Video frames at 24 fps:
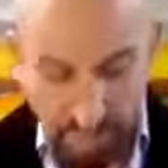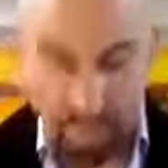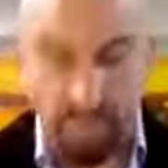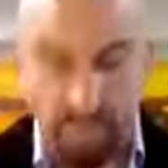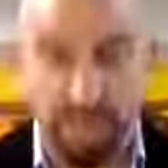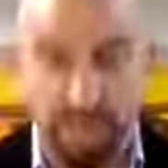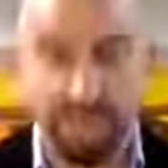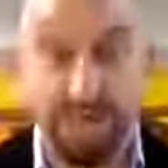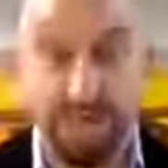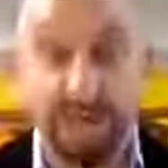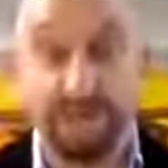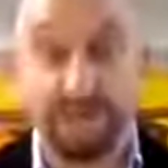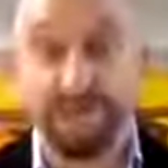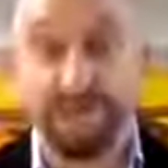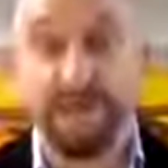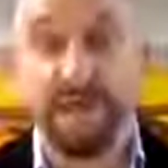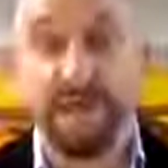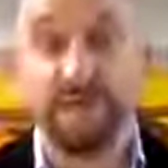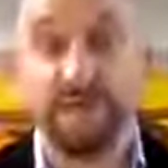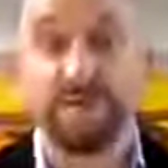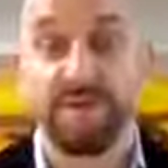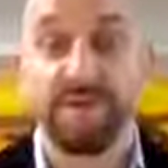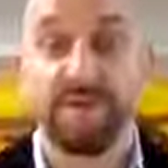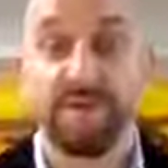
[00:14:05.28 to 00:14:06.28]
With that
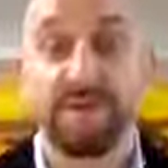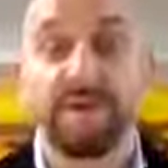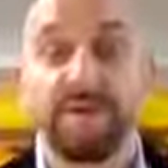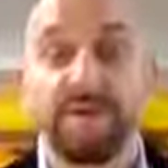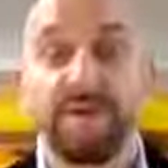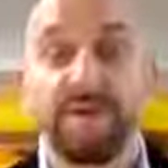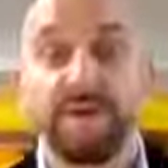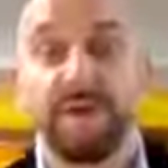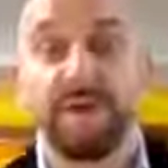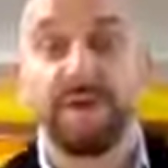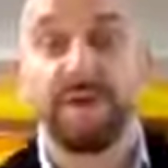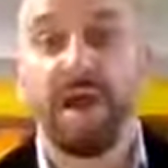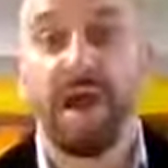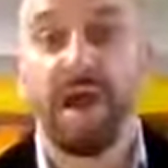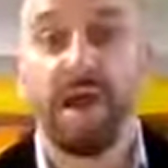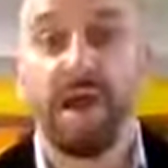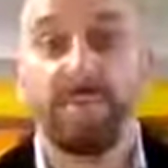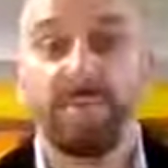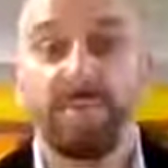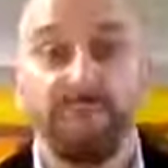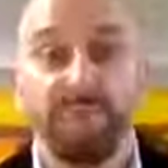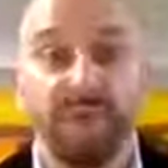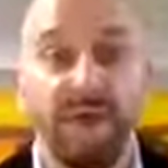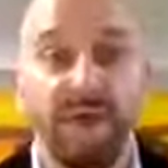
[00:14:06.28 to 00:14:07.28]
said,
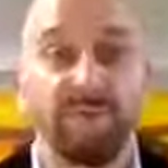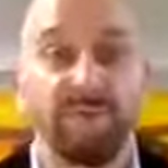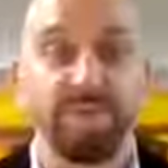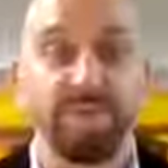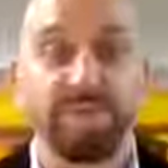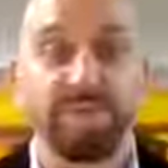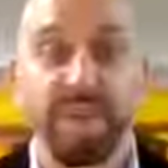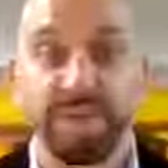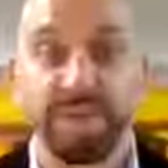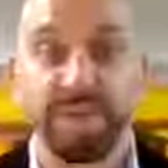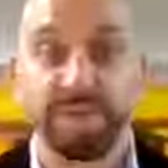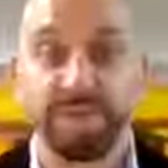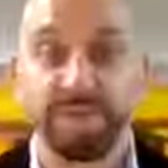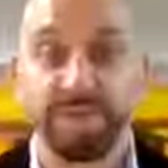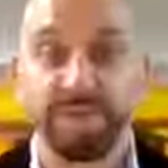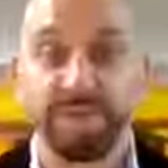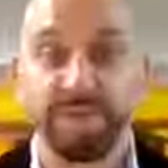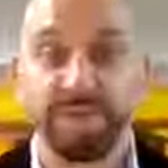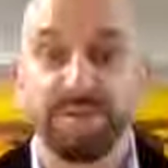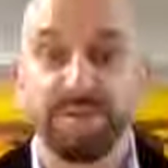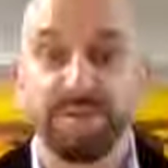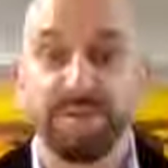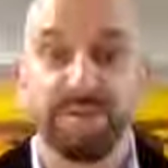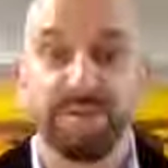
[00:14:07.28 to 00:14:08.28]
for other
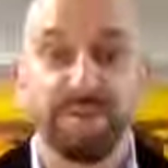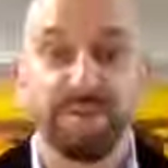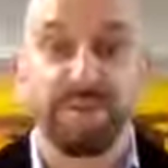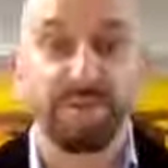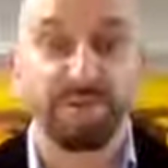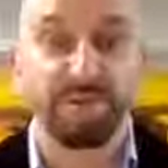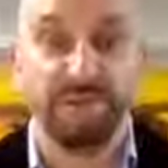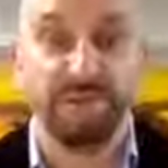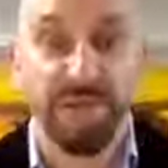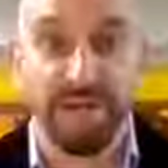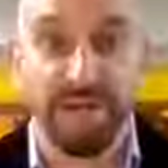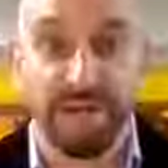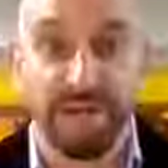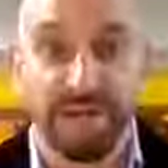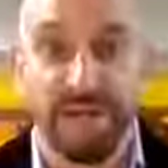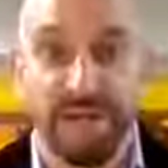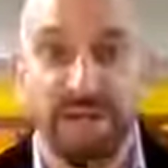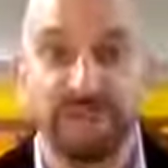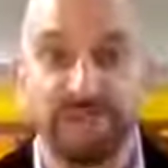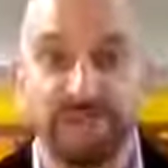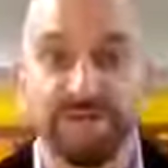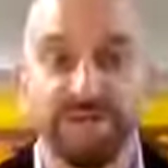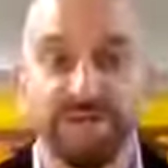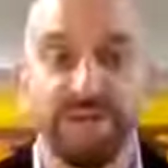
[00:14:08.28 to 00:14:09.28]
investors, the early
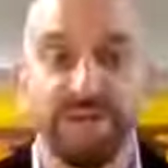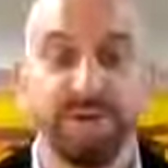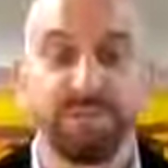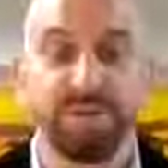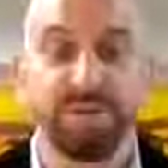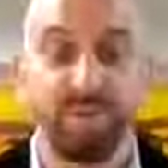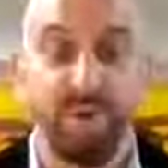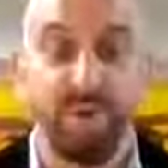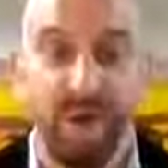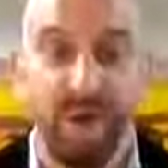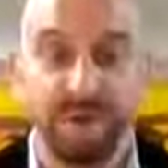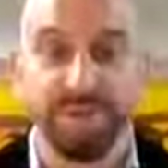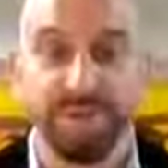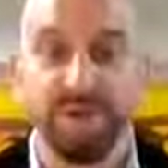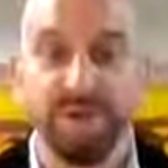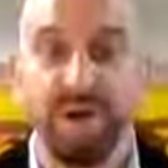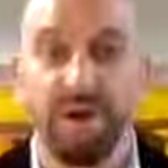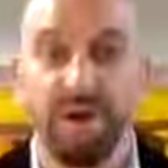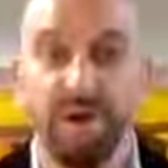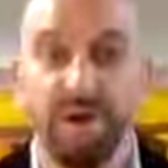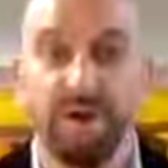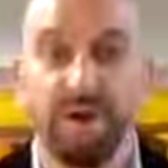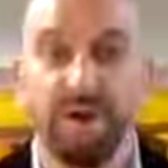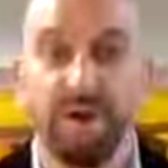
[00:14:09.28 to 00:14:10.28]
indicators here in
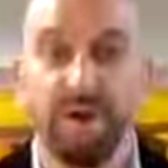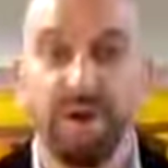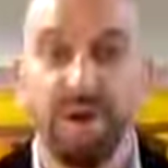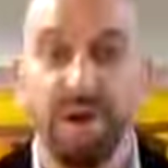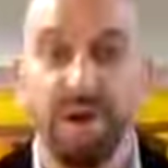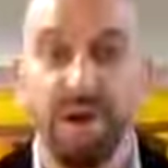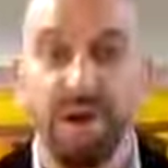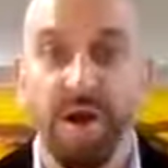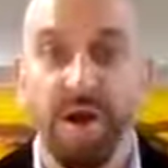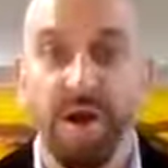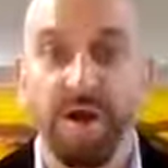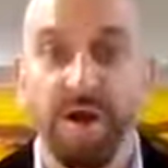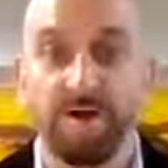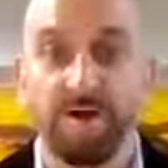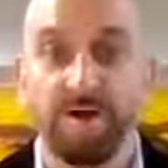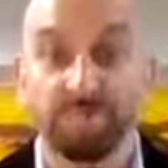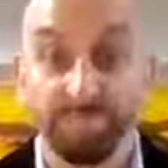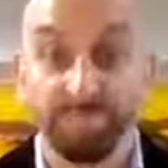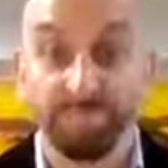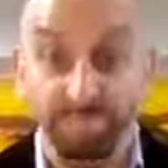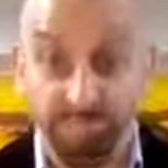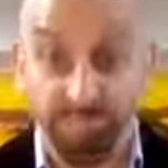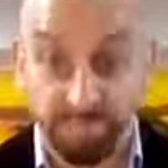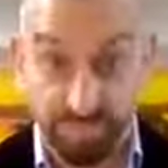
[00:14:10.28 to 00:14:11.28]
Watchdog are
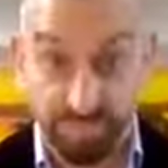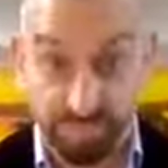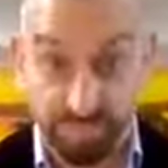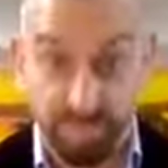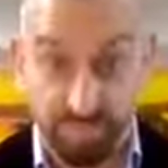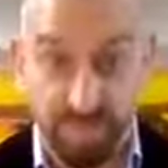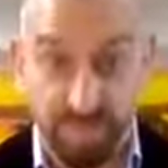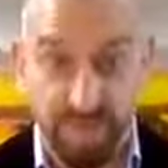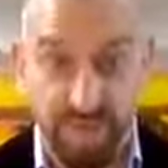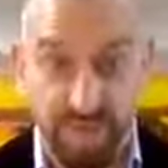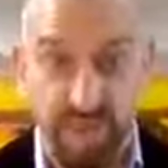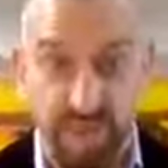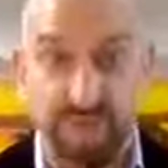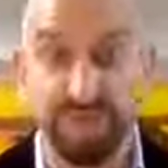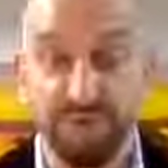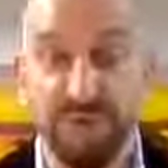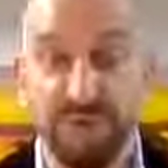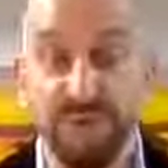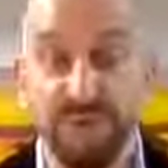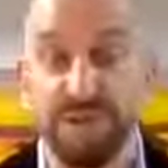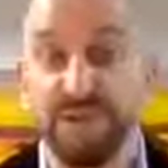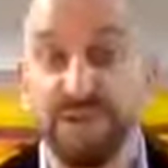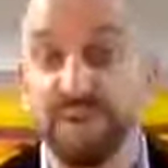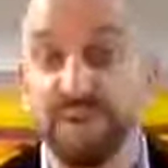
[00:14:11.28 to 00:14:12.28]
that you're
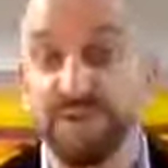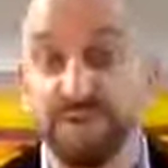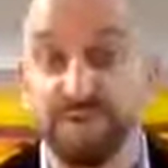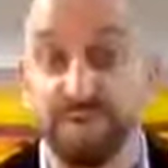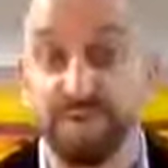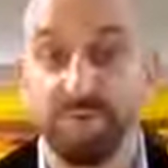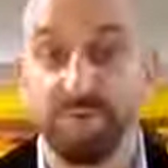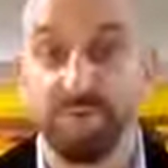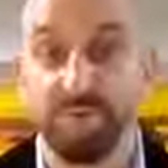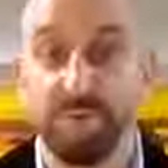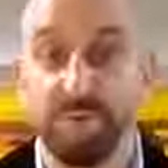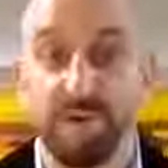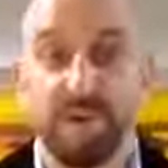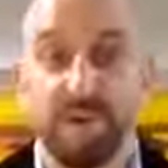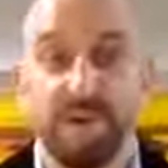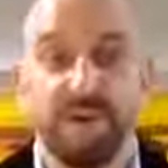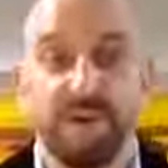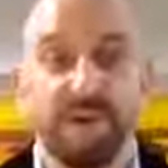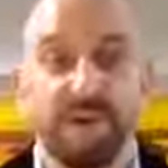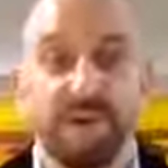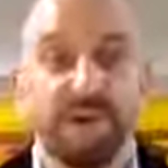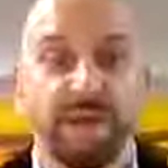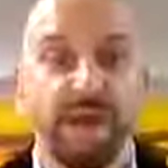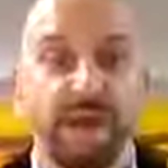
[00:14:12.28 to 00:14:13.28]
getting into
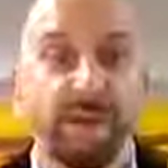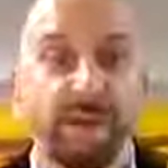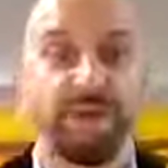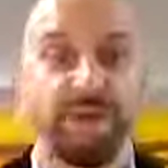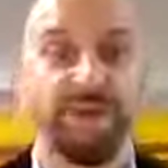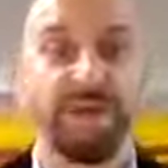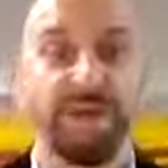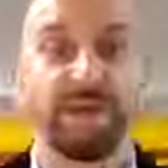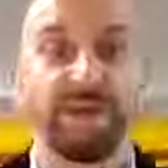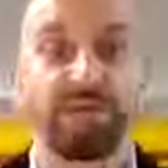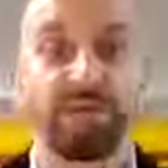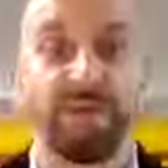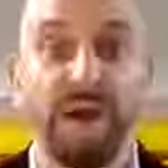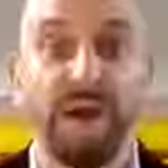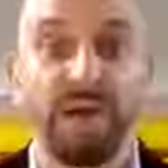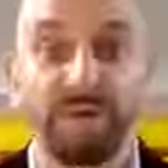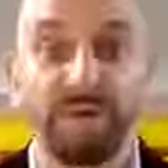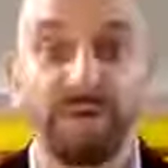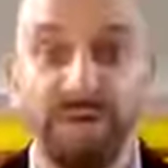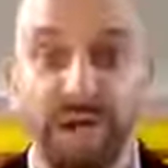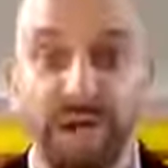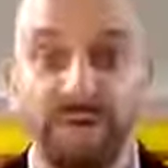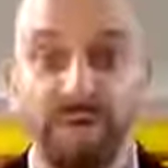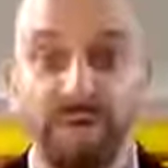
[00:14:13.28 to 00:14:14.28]
a company at
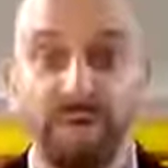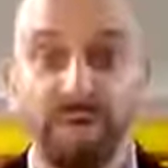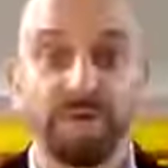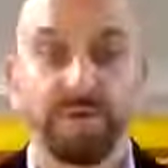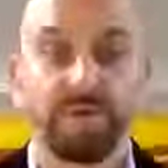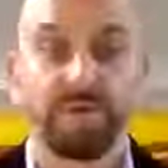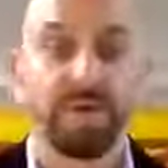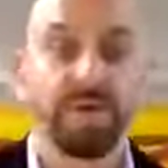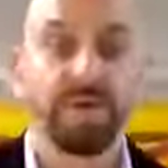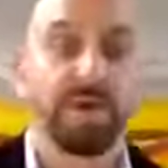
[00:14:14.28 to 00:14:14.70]
ground level.